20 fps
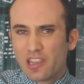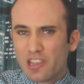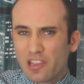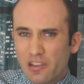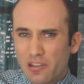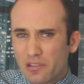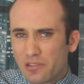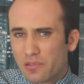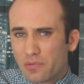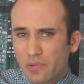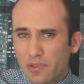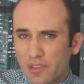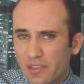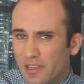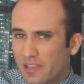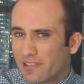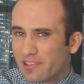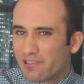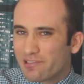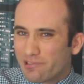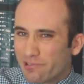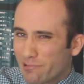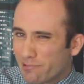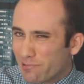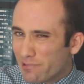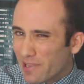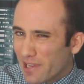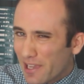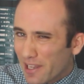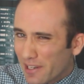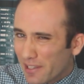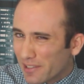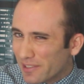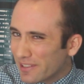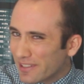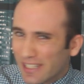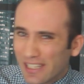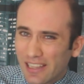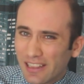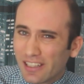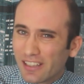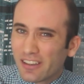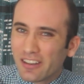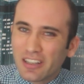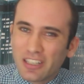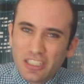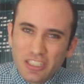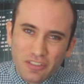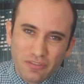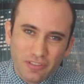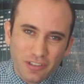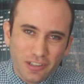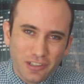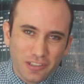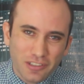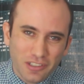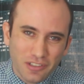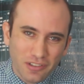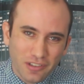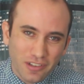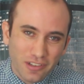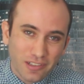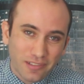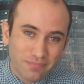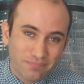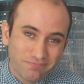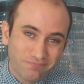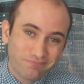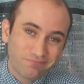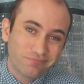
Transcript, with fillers: Here's where things get a little controversial though.